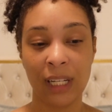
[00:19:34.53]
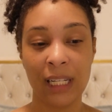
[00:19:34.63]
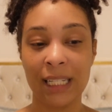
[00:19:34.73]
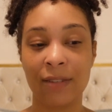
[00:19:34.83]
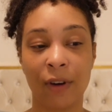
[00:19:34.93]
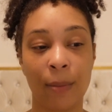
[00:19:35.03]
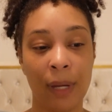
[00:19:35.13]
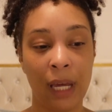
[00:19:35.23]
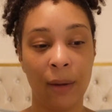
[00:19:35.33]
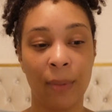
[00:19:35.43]
is for
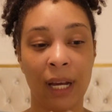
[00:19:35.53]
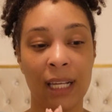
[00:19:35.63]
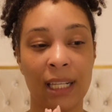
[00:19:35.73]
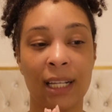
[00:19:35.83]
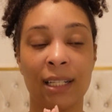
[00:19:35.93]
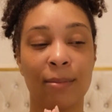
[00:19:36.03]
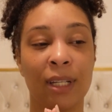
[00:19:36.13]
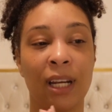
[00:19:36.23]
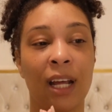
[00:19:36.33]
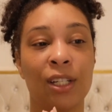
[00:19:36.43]
me because that's
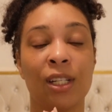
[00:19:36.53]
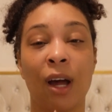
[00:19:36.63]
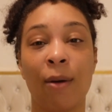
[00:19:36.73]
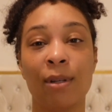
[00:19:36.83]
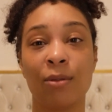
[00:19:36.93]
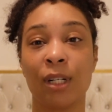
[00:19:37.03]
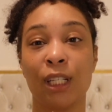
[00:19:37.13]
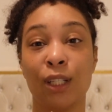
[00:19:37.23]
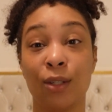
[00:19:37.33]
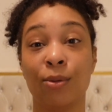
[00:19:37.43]
something I just always
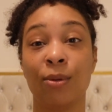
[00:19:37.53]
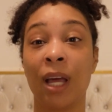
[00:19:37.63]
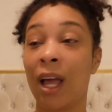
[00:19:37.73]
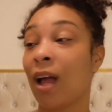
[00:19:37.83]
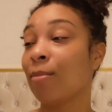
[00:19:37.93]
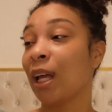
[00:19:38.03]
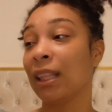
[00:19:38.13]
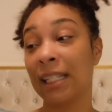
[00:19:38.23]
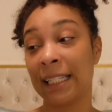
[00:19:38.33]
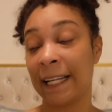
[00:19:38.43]
wanted to do. I'm
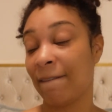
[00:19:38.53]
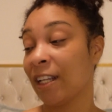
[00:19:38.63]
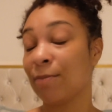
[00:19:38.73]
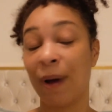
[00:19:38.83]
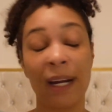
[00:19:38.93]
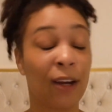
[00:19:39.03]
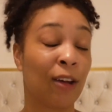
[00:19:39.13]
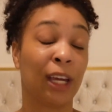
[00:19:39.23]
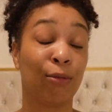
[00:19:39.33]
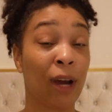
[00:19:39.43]
like, listen, this body
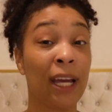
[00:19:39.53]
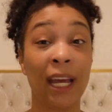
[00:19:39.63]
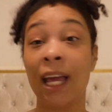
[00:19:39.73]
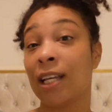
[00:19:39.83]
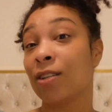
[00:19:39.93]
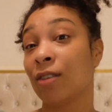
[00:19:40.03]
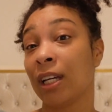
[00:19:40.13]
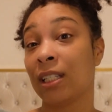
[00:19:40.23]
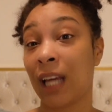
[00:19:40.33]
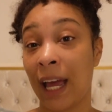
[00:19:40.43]
gonna get right, it's gonna
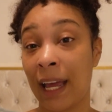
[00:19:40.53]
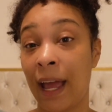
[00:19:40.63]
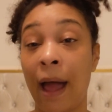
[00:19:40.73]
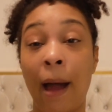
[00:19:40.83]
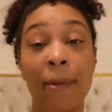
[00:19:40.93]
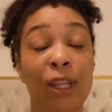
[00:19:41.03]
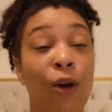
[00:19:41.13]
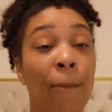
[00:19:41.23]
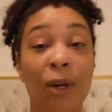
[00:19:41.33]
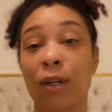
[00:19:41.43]
get tight. I'm either
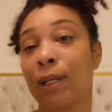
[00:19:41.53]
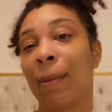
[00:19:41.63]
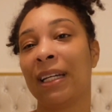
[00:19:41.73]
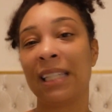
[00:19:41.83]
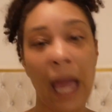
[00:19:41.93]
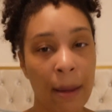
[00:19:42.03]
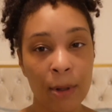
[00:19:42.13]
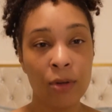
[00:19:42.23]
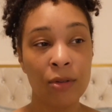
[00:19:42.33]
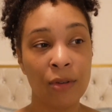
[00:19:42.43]
gonna be on somebody's table